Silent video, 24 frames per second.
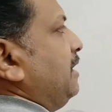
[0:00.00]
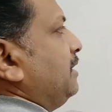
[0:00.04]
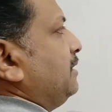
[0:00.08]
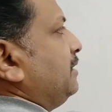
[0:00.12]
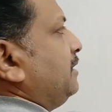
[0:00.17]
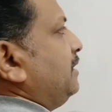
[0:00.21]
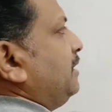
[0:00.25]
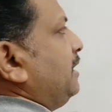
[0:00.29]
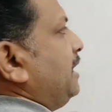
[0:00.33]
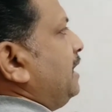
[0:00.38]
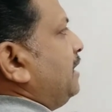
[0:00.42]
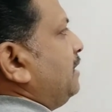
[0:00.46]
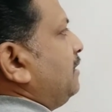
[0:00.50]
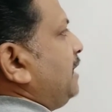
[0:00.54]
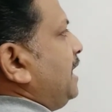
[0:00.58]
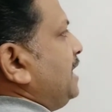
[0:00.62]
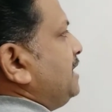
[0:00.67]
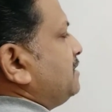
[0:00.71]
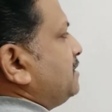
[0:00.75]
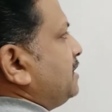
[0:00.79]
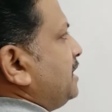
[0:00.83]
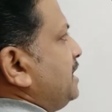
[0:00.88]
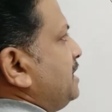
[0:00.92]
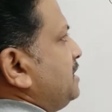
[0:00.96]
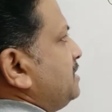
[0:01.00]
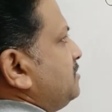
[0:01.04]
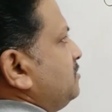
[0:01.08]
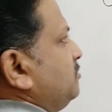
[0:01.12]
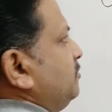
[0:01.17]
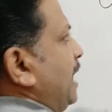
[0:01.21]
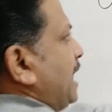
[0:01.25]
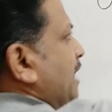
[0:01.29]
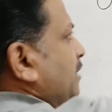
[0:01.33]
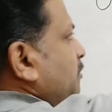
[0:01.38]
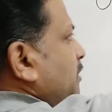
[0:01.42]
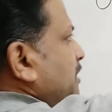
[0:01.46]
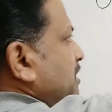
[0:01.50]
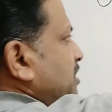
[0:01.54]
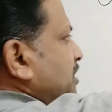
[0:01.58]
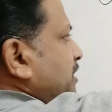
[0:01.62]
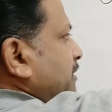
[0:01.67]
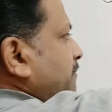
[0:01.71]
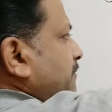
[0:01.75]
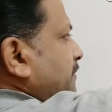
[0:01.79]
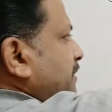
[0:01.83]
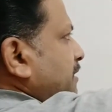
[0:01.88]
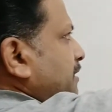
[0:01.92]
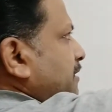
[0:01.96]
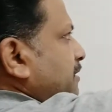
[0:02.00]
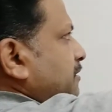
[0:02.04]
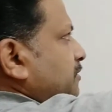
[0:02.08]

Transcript: the light ray is diverging.